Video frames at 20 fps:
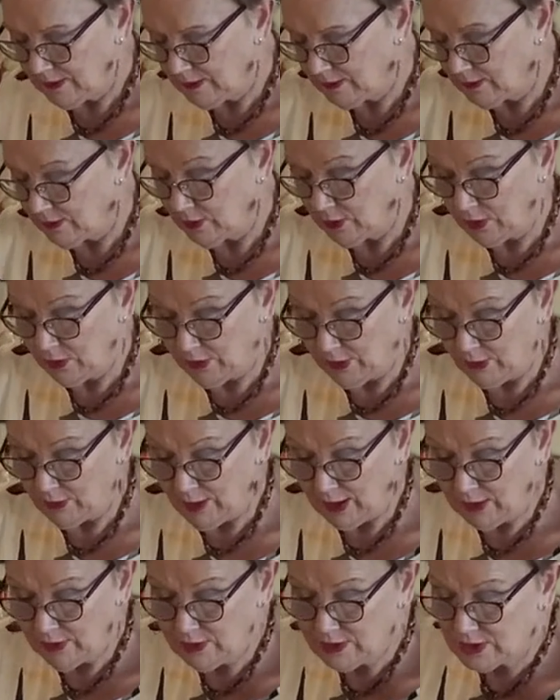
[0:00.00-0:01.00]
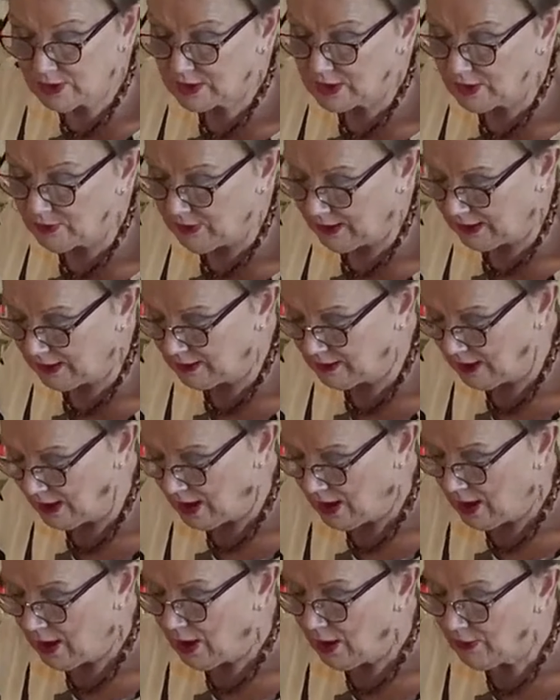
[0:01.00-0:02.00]
all the way around until we get
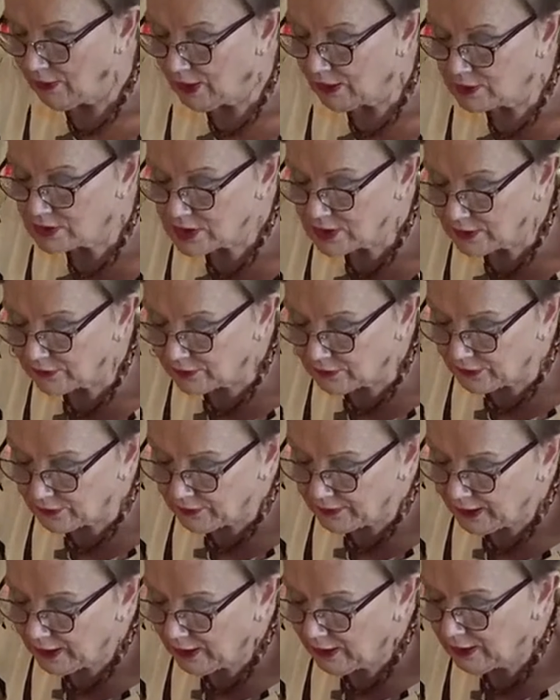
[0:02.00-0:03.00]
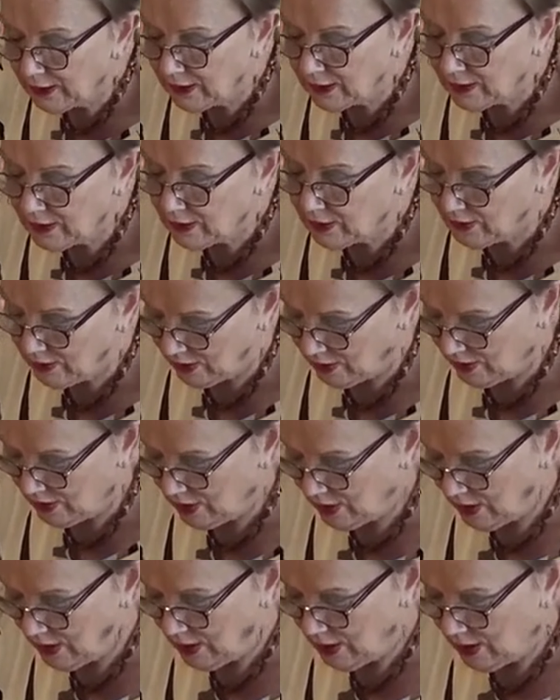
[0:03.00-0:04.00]
around to the front there.
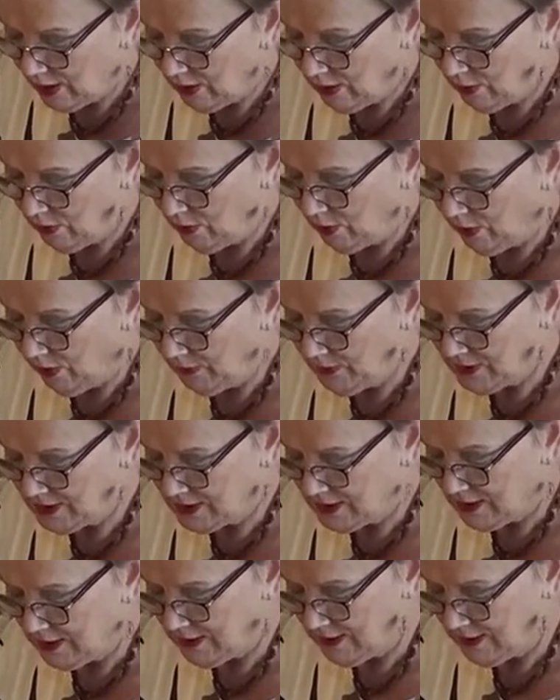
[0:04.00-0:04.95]
Whoops.